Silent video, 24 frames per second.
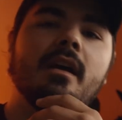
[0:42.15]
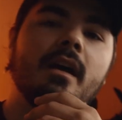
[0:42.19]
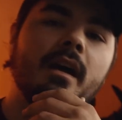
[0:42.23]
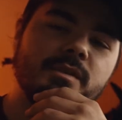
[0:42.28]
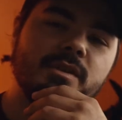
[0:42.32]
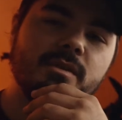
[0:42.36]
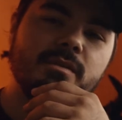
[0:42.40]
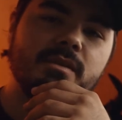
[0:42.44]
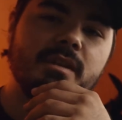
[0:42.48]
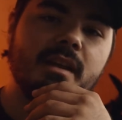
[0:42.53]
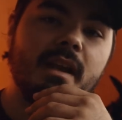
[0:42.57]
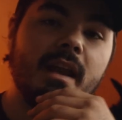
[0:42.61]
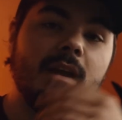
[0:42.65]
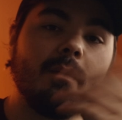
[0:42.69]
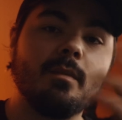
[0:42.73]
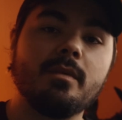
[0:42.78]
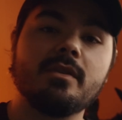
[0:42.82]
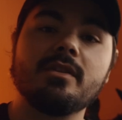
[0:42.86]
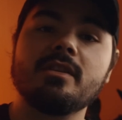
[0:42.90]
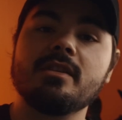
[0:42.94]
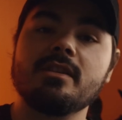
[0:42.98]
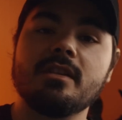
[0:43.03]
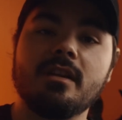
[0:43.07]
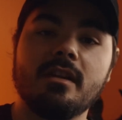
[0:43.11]
So today
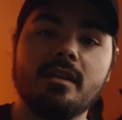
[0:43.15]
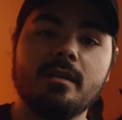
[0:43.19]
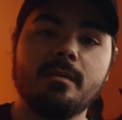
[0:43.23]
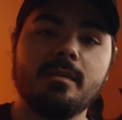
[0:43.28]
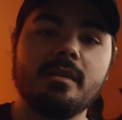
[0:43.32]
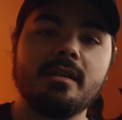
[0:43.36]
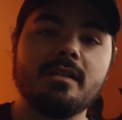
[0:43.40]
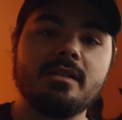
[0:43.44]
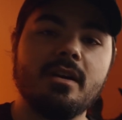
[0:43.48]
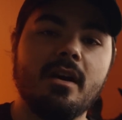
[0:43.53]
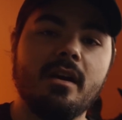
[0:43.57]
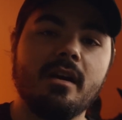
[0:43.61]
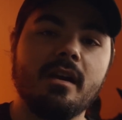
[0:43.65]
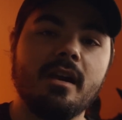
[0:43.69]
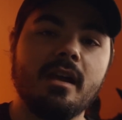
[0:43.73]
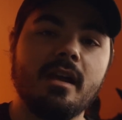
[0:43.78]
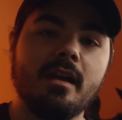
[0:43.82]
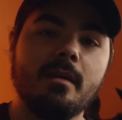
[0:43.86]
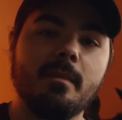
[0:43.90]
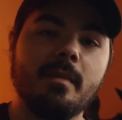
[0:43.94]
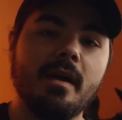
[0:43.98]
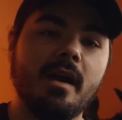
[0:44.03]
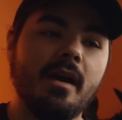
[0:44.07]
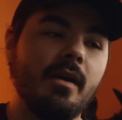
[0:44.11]
we're just going to be
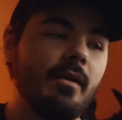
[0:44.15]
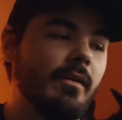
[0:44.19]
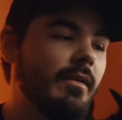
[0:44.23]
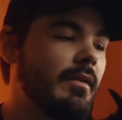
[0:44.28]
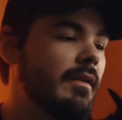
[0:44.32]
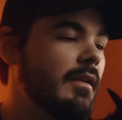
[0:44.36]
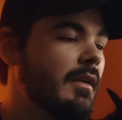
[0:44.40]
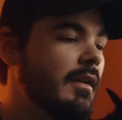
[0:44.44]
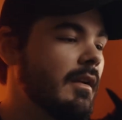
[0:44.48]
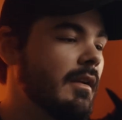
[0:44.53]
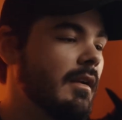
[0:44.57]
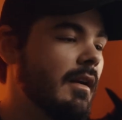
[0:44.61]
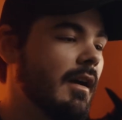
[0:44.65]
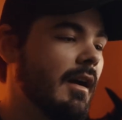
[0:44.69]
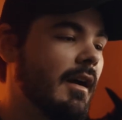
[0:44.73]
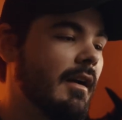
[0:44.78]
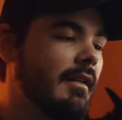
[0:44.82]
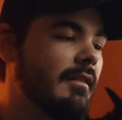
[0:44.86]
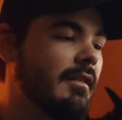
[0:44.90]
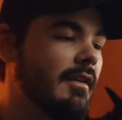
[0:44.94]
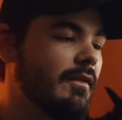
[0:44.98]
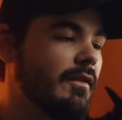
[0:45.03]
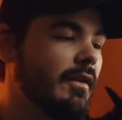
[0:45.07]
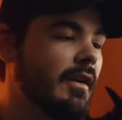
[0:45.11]
talking about
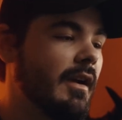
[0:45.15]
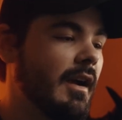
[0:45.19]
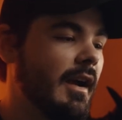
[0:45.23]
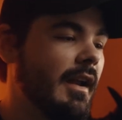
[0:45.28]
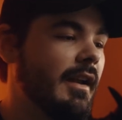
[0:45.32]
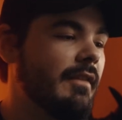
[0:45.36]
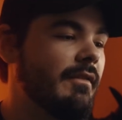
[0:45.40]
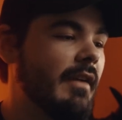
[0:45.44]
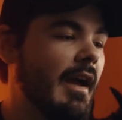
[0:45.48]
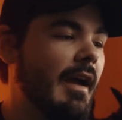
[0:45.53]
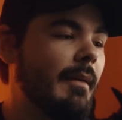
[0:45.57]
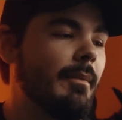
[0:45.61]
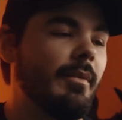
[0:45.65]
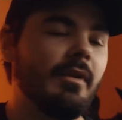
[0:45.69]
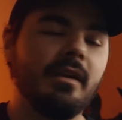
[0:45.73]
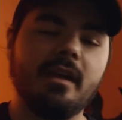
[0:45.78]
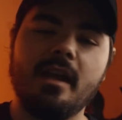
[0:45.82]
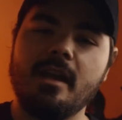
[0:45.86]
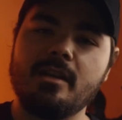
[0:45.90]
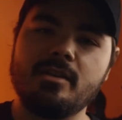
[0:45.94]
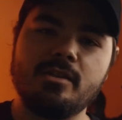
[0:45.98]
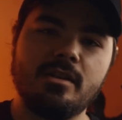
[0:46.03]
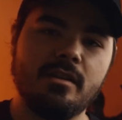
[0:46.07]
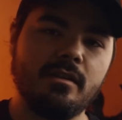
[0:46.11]
different kind of
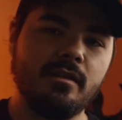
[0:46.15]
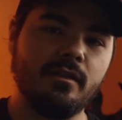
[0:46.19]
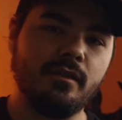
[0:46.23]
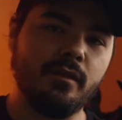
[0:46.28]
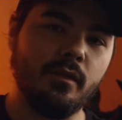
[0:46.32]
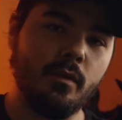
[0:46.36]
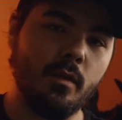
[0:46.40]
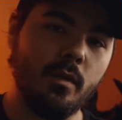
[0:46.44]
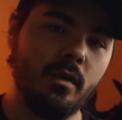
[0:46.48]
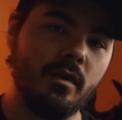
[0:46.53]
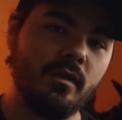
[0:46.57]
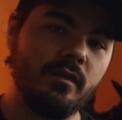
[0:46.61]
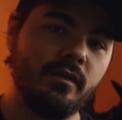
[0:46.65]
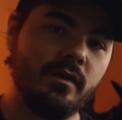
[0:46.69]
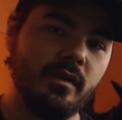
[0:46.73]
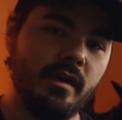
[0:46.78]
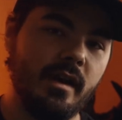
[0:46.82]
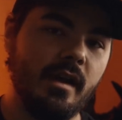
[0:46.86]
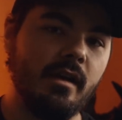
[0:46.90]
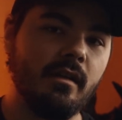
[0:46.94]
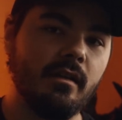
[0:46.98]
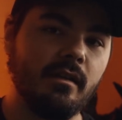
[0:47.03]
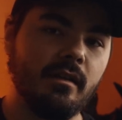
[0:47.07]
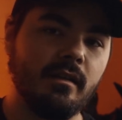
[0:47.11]
applications for
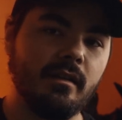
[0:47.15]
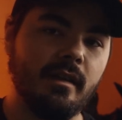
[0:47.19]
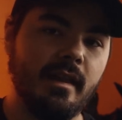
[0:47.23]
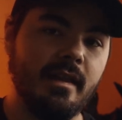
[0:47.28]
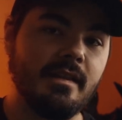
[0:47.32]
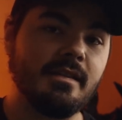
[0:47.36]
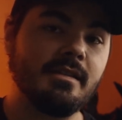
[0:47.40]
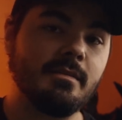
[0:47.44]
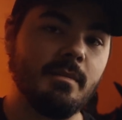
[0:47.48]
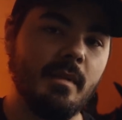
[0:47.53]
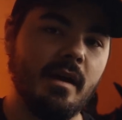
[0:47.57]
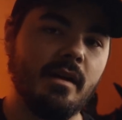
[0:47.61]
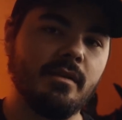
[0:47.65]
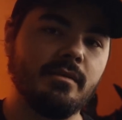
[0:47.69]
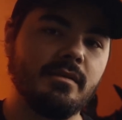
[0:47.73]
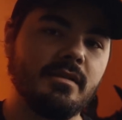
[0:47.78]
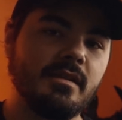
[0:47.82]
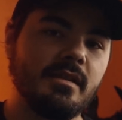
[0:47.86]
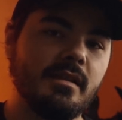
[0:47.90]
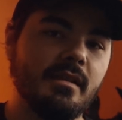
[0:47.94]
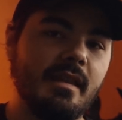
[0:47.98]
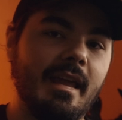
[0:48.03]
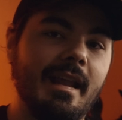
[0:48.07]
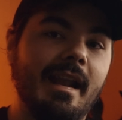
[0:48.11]
Fresnel lens
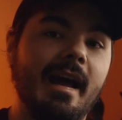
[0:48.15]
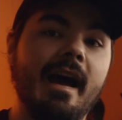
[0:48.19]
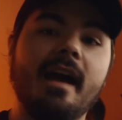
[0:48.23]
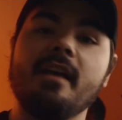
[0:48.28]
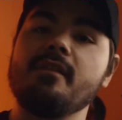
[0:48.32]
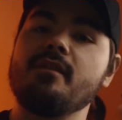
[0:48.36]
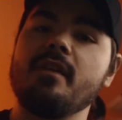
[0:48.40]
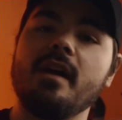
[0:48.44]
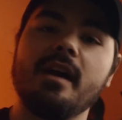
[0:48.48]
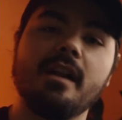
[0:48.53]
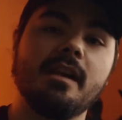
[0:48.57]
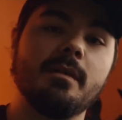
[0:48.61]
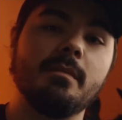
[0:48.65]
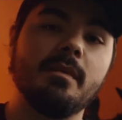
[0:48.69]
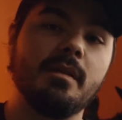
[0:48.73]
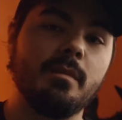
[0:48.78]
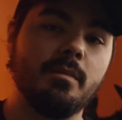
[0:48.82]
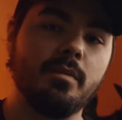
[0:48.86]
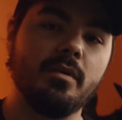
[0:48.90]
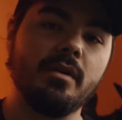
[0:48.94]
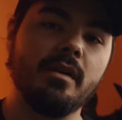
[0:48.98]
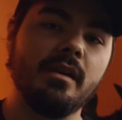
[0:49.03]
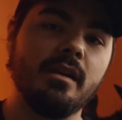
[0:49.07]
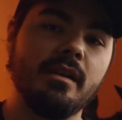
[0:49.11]
mounts that I find to be
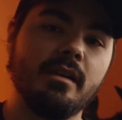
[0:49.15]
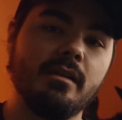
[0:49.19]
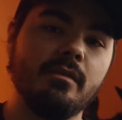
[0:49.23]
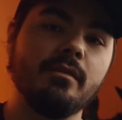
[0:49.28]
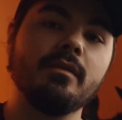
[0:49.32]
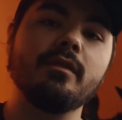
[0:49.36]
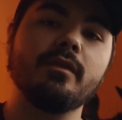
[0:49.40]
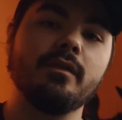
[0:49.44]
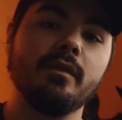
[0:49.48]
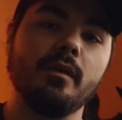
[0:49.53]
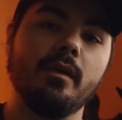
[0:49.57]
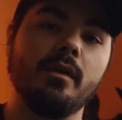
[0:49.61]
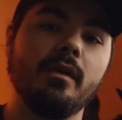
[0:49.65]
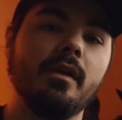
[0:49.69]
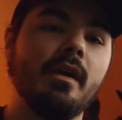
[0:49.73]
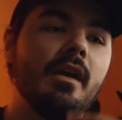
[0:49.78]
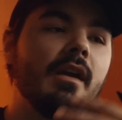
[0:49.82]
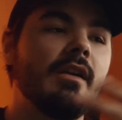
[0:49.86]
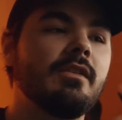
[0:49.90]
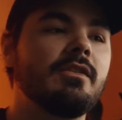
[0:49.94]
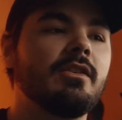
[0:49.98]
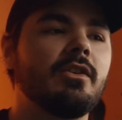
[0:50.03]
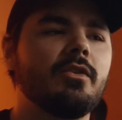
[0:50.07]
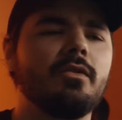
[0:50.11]
pretty useful
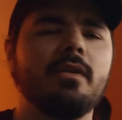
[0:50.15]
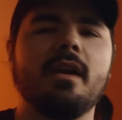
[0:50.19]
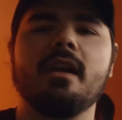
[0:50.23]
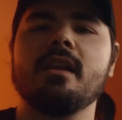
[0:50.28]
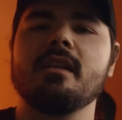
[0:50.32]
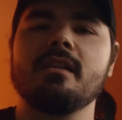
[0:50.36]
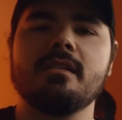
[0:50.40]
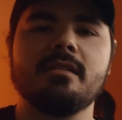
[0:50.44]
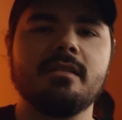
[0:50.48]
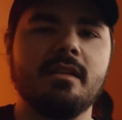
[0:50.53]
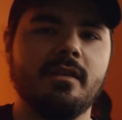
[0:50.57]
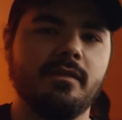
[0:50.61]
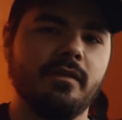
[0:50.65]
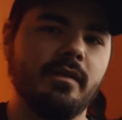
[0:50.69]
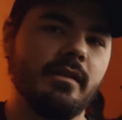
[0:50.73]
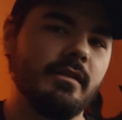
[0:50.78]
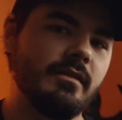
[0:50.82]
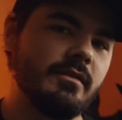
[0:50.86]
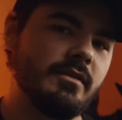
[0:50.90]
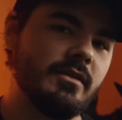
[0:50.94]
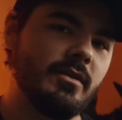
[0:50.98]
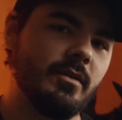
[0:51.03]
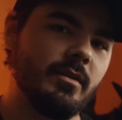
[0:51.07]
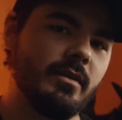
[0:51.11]
to create
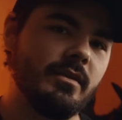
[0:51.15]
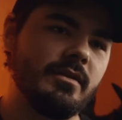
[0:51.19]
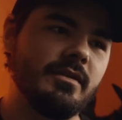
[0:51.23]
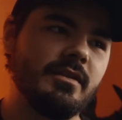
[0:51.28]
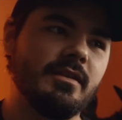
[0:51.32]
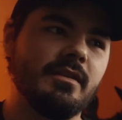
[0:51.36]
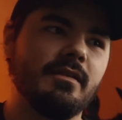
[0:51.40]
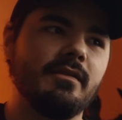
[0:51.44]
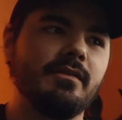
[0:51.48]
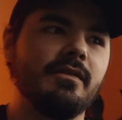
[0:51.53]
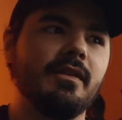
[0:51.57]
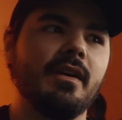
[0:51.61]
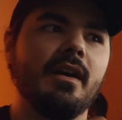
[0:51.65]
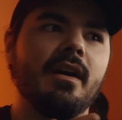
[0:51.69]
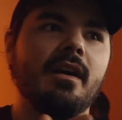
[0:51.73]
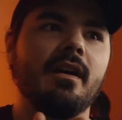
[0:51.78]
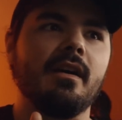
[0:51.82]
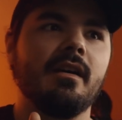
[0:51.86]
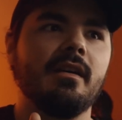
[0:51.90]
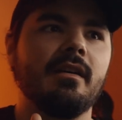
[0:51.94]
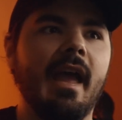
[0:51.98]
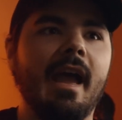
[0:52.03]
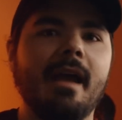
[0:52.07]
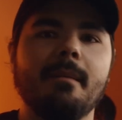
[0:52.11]
different sorts of
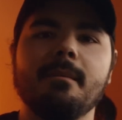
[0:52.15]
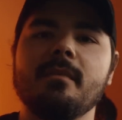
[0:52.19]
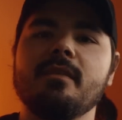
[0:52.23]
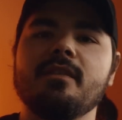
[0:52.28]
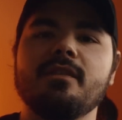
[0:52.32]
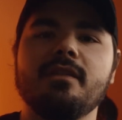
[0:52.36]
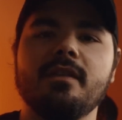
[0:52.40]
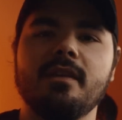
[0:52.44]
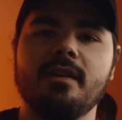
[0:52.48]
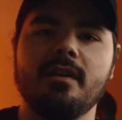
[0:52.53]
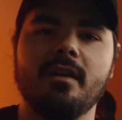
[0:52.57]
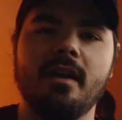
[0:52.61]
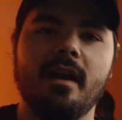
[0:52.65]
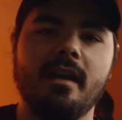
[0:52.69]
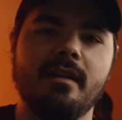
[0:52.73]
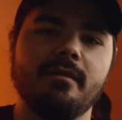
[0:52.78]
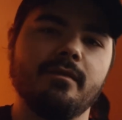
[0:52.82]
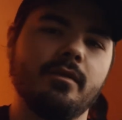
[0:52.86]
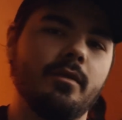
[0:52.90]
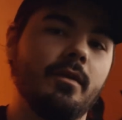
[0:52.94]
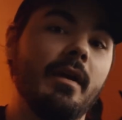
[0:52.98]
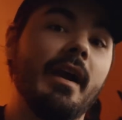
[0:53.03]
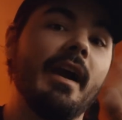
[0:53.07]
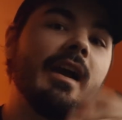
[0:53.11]
atmosphere
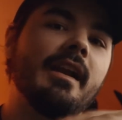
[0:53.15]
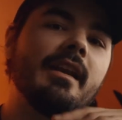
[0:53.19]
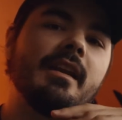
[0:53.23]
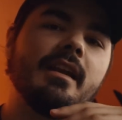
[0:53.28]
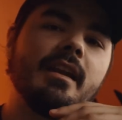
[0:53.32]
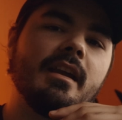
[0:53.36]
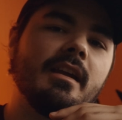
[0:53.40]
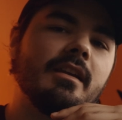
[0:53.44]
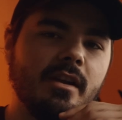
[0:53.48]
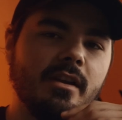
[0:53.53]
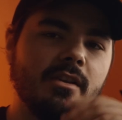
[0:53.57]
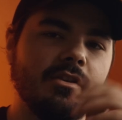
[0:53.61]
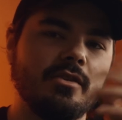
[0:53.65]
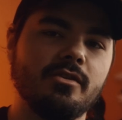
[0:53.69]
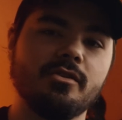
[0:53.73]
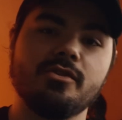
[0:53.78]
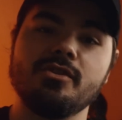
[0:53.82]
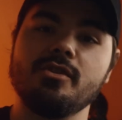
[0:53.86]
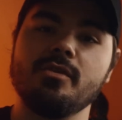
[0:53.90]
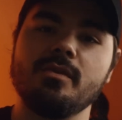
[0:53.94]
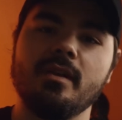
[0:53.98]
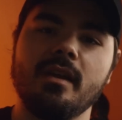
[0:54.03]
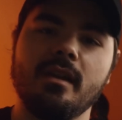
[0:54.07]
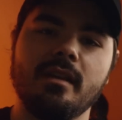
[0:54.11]
and variety in your
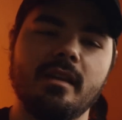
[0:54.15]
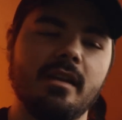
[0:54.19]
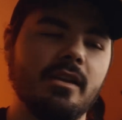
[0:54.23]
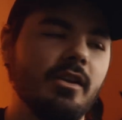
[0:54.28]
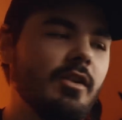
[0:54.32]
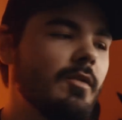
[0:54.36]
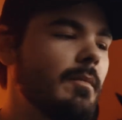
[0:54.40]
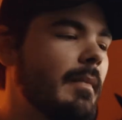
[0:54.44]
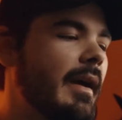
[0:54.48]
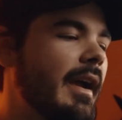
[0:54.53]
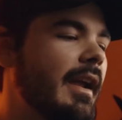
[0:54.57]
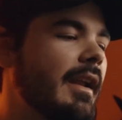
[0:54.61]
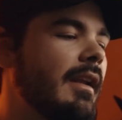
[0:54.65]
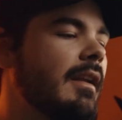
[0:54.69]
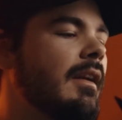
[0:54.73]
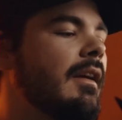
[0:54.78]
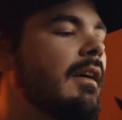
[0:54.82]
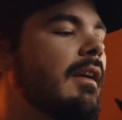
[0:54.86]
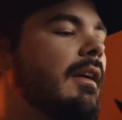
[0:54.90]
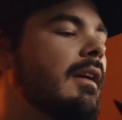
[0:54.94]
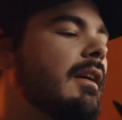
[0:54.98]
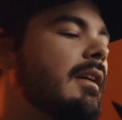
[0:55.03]
shooting that you might